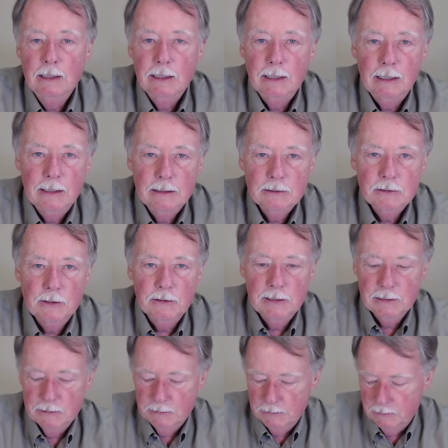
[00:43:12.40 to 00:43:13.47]
Uh, so
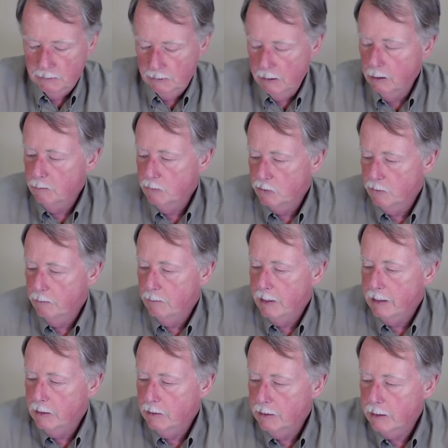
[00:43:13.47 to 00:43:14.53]
this comes from
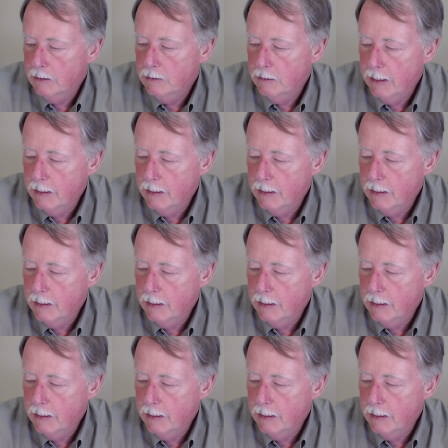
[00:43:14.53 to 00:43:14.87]
there, and it,